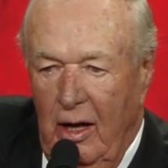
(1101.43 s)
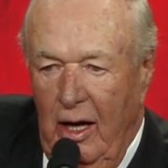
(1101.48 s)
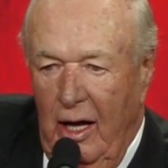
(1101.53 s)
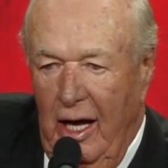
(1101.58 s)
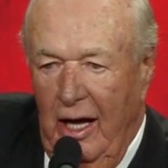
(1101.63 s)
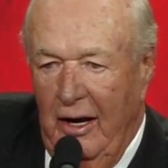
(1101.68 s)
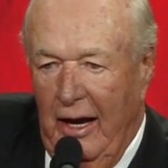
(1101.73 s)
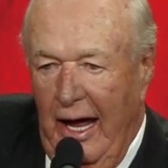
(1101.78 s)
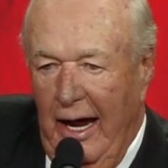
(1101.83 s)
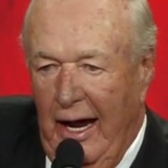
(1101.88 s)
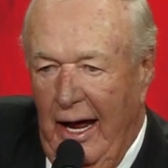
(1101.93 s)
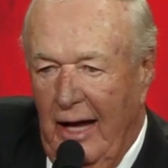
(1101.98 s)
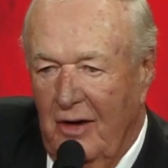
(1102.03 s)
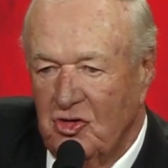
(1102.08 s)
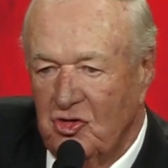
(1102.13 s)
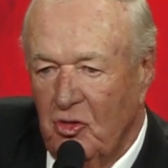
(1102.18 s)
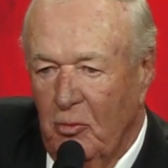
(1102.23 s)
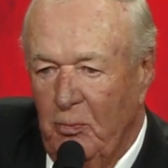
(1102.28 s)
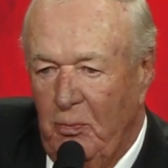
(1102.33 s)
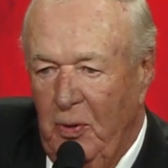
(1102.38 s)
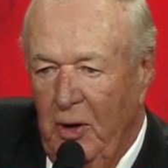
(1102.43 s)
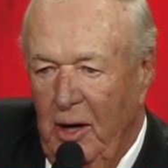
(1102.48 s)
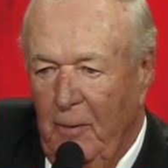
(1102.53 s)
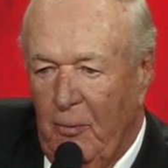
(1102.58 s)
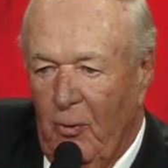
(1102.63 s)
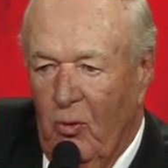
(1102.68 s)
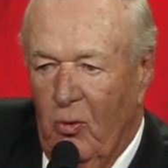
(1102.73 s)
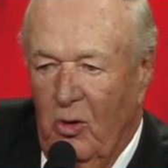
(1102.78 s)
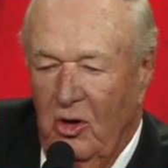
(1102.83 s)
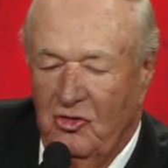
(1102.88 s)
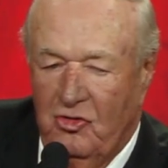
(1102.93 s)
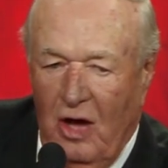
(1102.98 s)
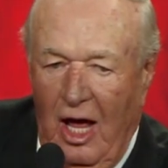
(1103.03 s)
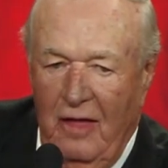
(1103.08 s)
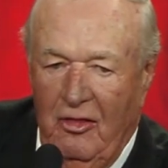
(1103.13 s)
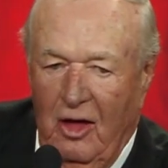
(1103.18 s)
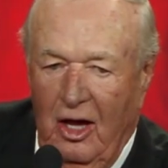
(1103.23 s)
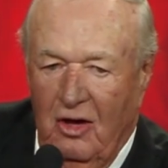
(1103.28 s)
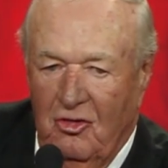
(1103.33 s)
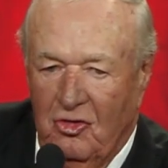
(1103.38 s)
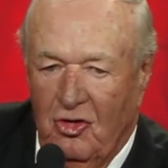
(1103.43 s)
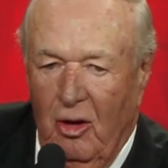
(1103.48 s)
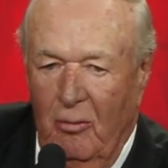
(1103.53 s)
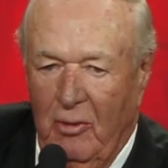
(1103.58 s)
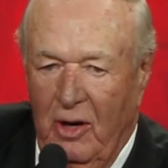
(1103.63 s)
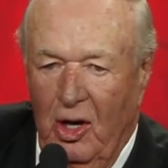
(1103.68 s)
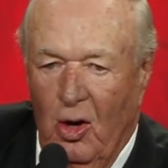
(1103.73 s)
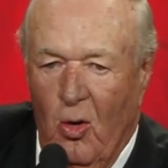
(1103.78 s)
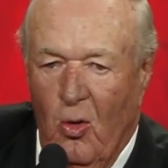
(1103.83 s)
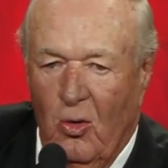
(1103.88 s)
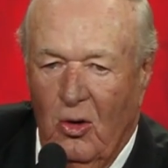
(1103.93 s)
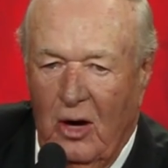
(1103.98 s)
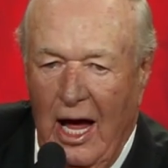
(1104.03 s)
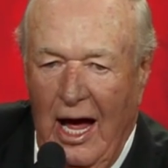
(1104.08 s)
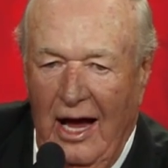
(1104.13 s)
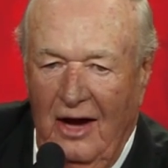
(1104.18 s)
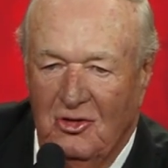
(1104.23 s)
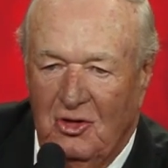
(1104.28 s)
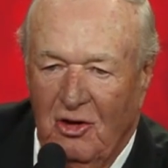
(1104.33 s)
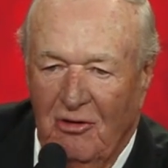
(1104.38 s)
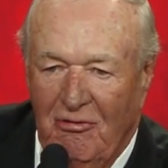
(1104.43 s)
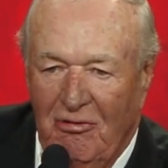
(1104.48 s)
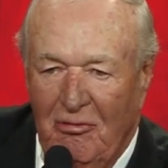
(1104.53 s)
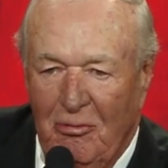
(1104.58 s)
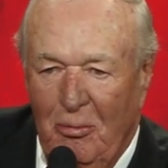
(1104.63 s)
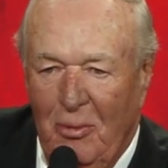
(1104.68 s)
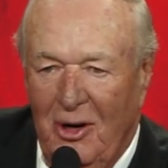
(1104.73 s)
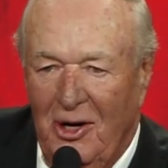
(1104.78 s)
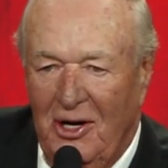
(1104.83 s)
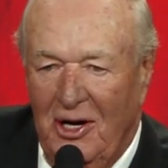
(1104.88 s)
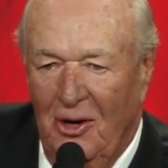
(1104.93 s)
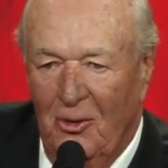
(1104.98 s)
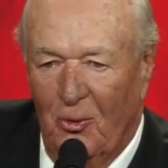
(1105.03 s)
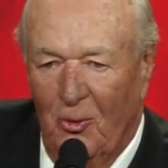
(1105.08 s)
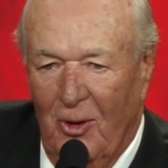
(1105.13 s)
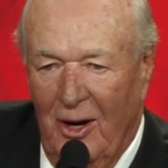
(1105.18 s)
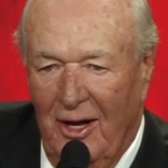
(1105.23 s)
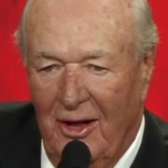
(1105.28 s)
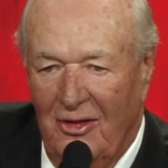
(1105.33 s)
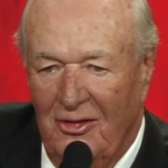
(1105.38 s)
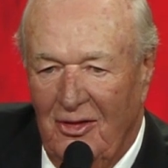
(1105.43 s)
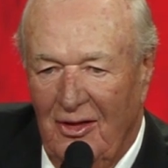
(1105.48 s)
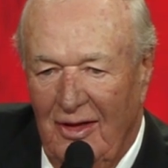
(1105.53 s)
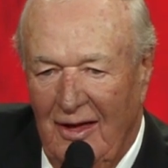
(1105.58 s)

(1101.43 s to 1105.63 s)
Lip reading: And they had some people, which I think some of the old guys are familiar with,